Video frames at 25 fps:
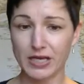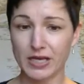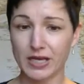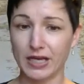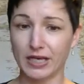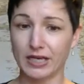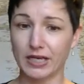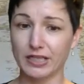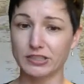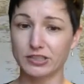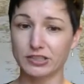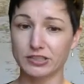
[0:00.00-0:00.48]

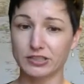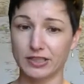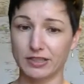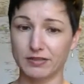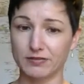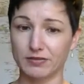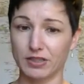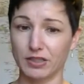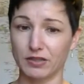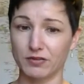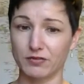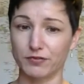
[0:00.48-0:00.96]
And I just have
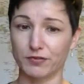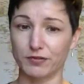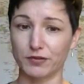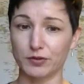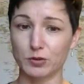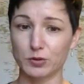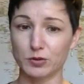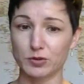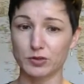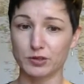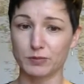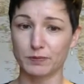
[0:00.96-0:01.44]
a
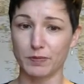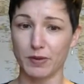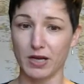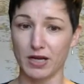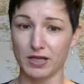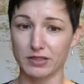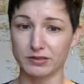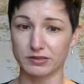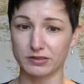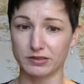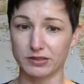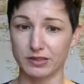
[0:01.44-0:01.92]
few
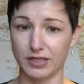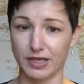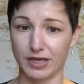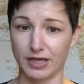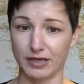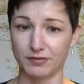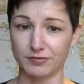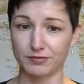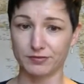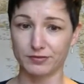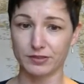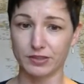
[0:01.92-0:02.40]
spots
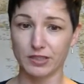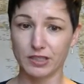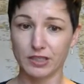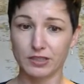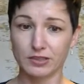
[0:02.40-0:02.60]
left.